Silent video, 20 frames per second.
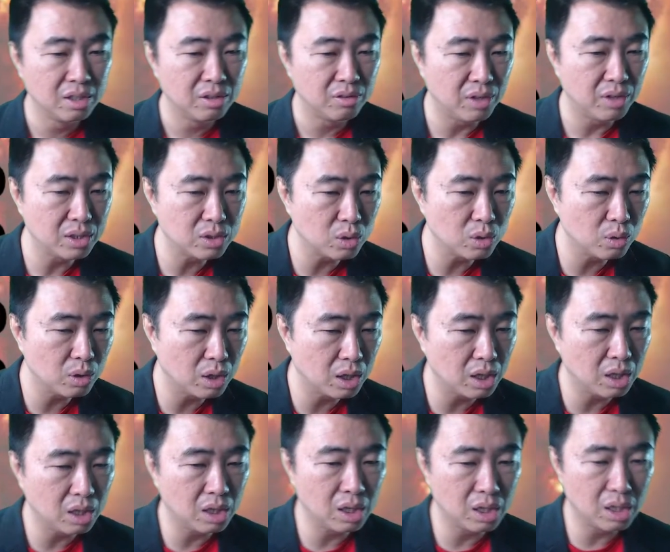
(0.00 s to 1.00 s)
Right, so
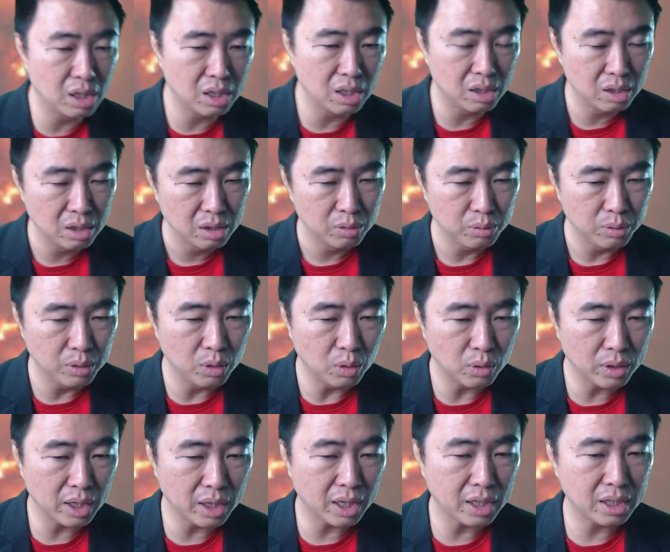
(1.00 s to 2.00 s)
we were
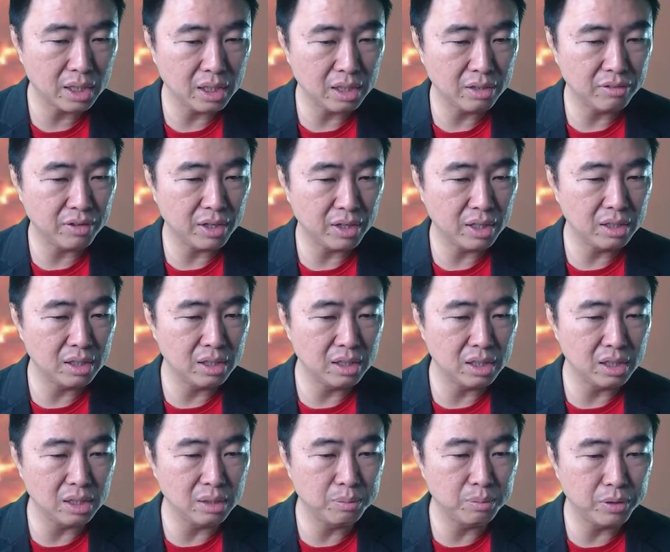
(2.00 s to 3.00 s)
looking at the event in
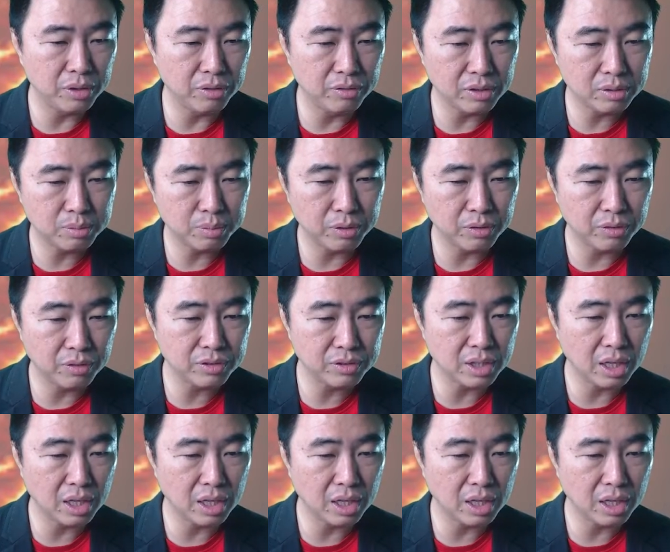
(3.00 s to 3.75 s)
the previous period,